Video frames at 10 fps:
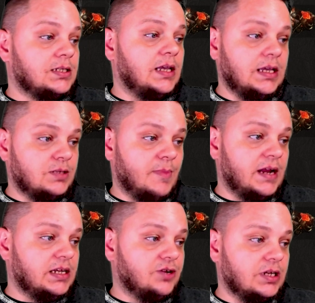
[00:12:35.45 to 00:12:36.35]
He's my
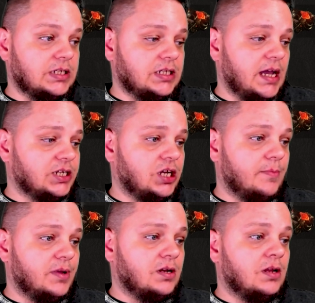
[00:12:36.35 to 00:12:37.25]
decreased attack
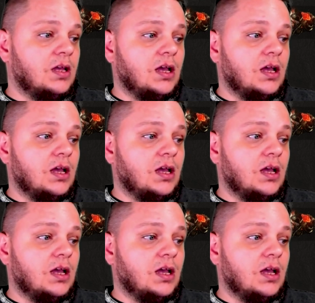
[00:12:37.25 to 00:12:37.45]
champion.